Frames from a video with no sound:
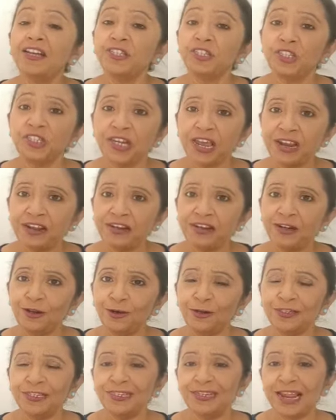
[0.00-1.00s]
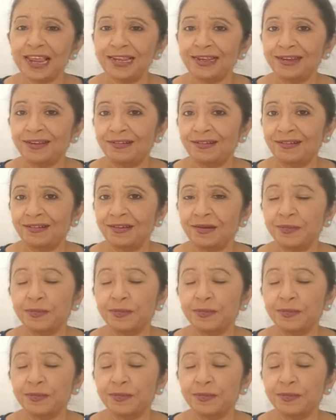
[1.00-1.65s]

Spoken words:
gerund looks like a